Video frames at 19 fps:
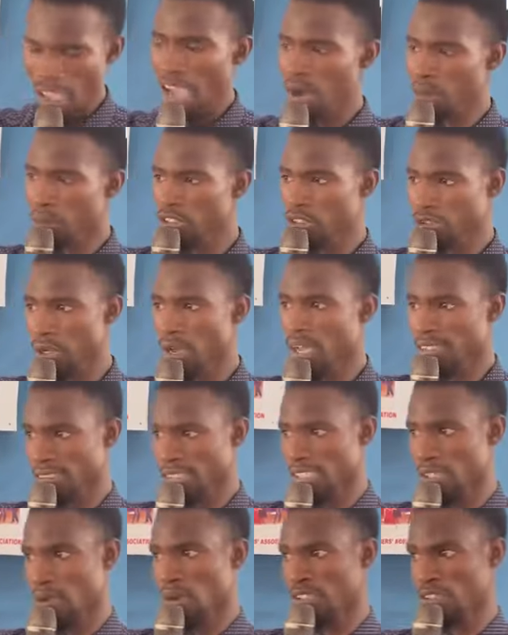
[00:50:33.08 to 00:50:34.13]
I want you to answer
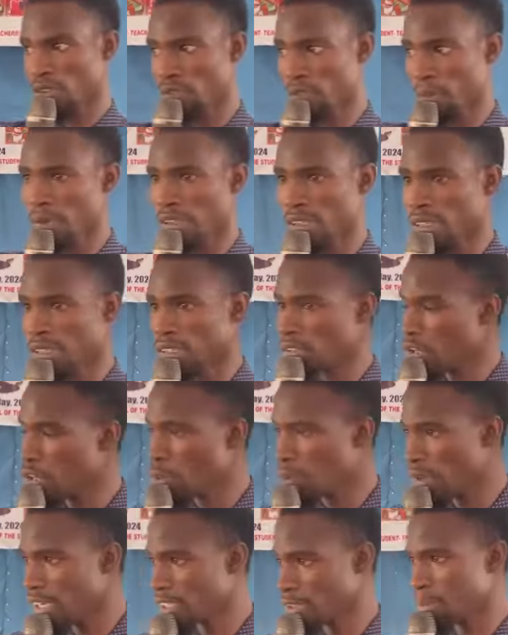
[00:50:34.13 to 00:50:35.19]
the question for me.
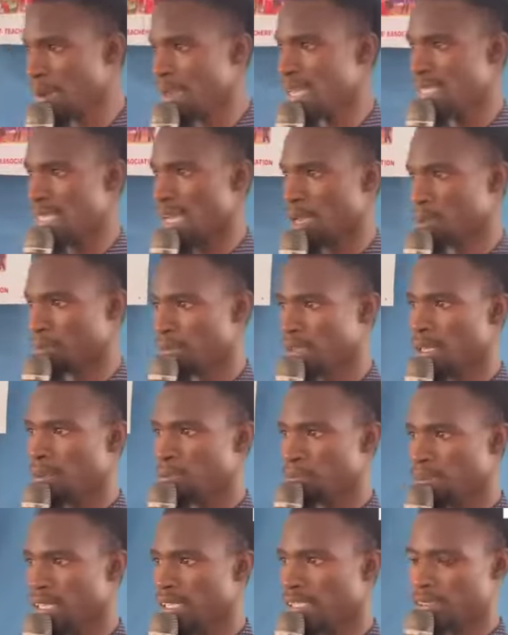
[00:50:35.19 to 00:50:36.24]
Don't waste my time,
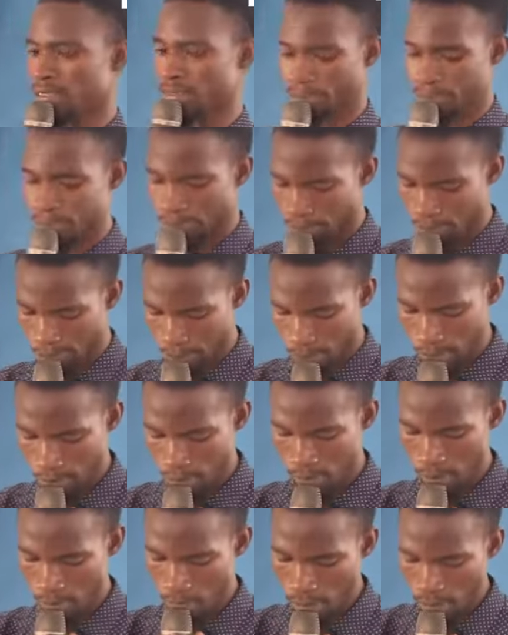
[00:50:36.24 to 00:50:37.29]
please.
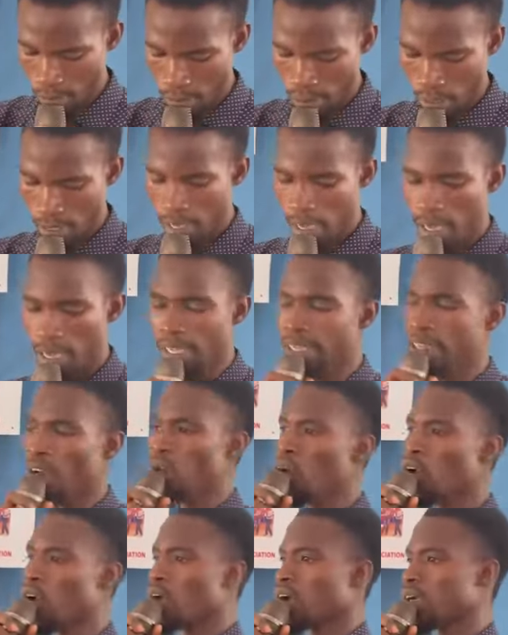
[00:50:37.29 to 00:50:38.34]
In a
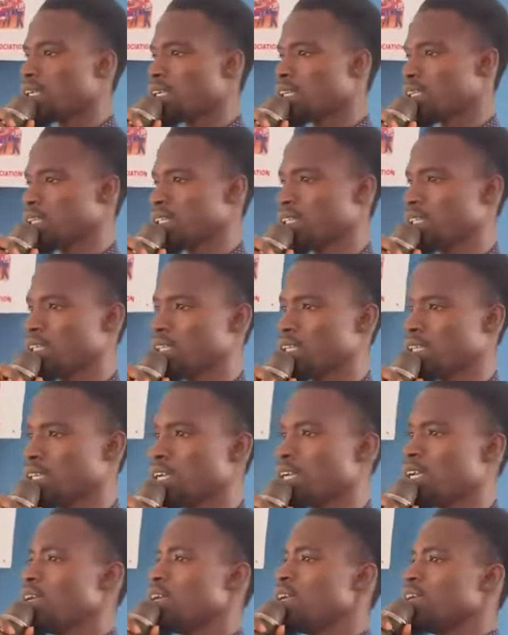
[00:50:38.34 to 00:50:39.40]
word,
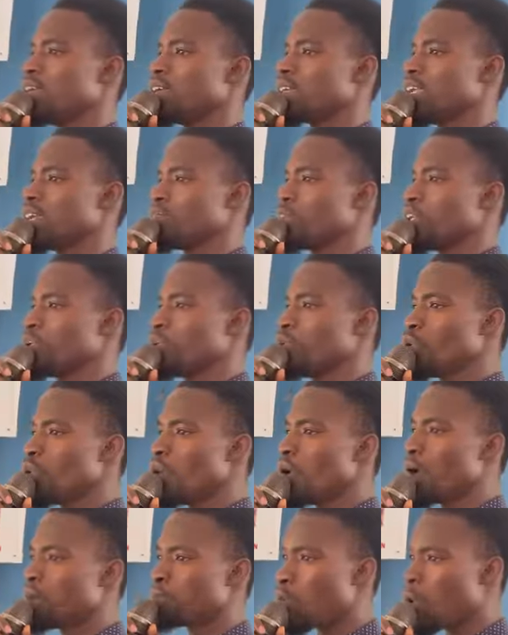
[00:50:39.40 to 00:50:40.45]
giving
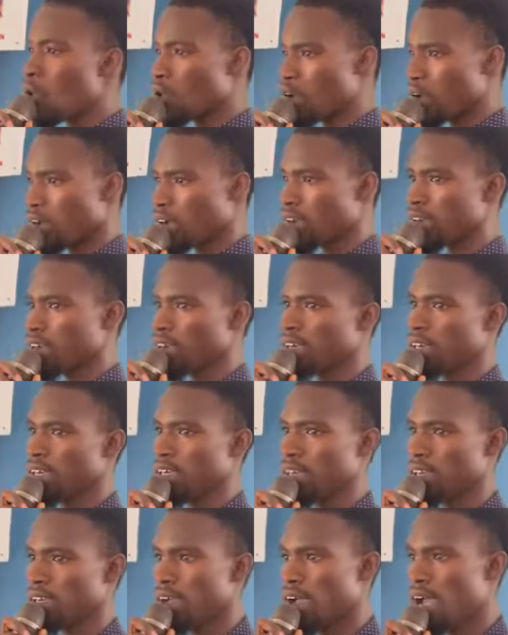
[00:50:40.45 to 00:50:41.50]
you a book,
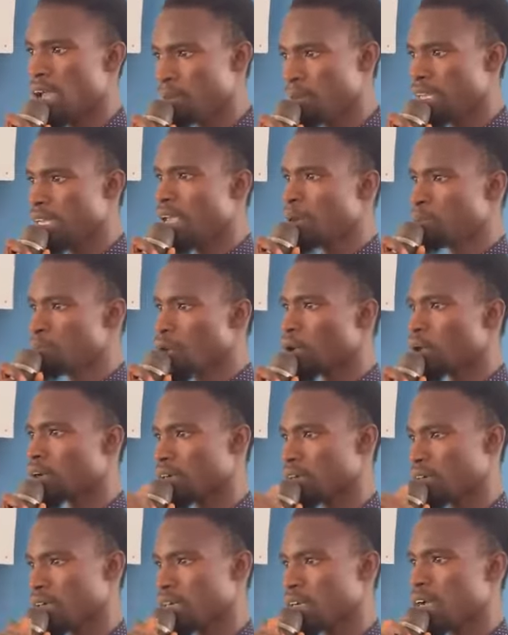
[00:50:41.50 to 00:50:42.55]
I mean a
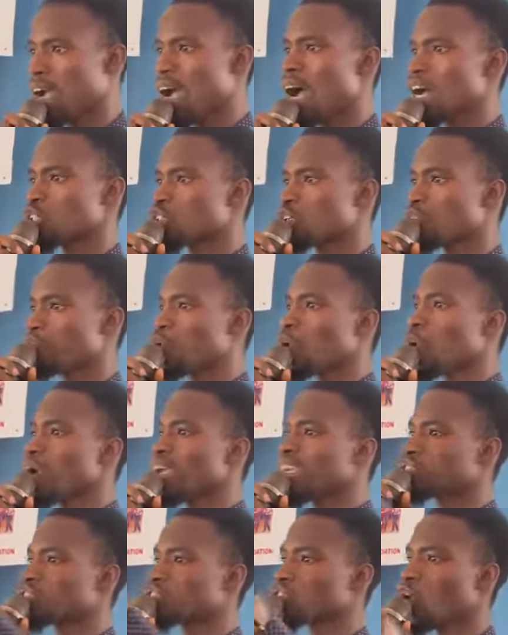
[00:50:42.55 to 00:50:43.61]
book, and to follow
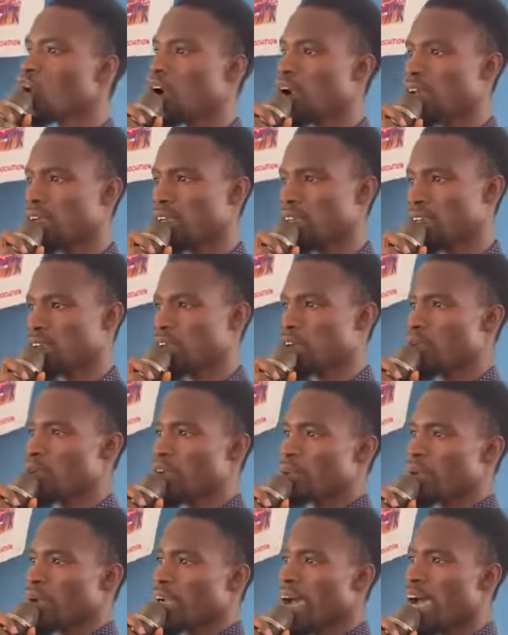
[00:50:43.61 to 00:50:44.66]
a scholar,
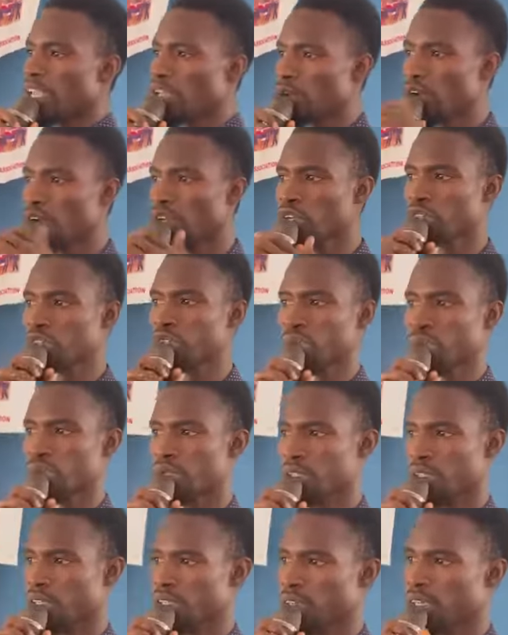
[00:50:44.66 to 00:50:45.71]
which one are you going to
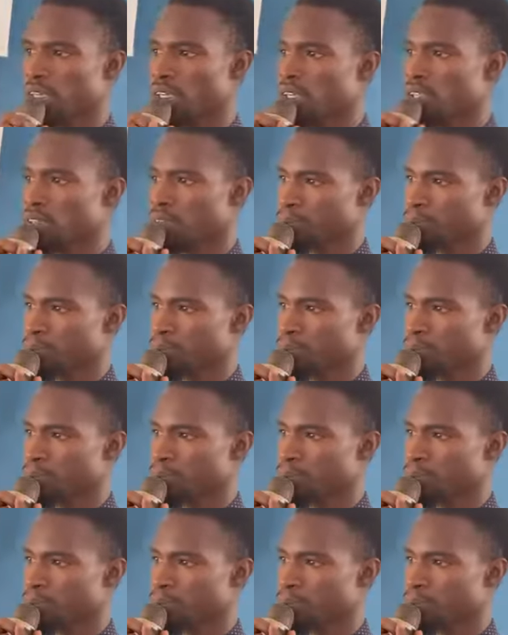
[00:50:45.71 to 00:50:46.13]
choose?